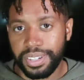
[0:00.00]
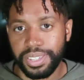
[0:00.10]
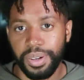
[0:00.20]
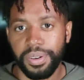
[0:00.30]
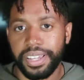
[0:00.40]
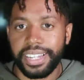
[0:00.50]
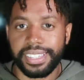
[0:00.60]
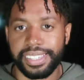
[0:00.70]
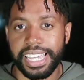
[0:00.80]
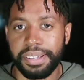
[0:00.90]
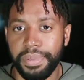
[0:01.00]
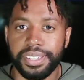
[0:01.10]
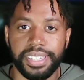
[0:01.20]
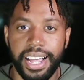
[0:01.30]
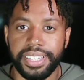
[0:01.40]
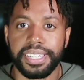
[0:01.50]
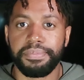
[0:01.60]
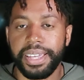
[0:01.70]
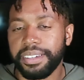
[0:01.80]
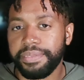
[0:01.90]
so it doesn't take much to actually
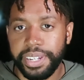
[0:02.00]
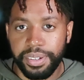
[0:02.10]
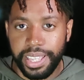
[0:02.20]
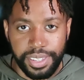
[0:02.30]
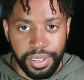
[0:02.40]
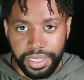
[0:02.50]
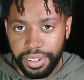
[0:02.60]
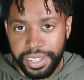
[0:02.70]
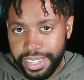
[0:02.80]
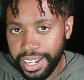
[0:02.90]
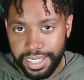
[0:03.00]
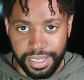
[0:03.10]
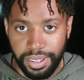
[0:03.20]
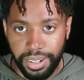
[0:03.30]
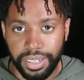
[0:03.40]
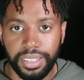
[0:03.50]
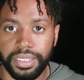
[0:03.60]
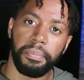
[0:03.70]
make a video that's only 30 seconds long.